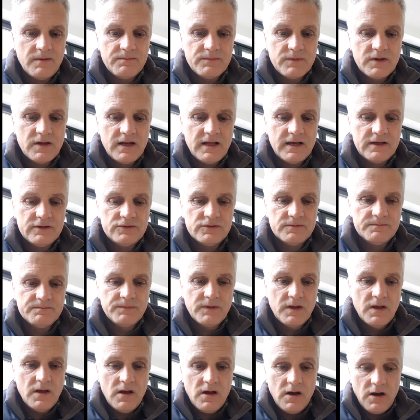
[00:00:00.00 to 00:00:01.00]
connection.
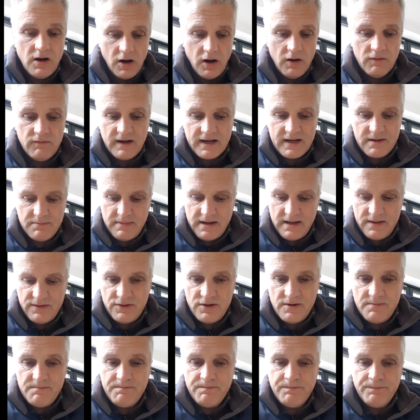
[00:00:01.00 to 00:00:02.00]
I recommend
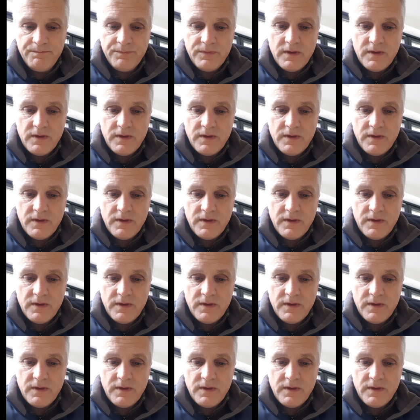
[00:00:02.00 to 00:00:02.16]
them.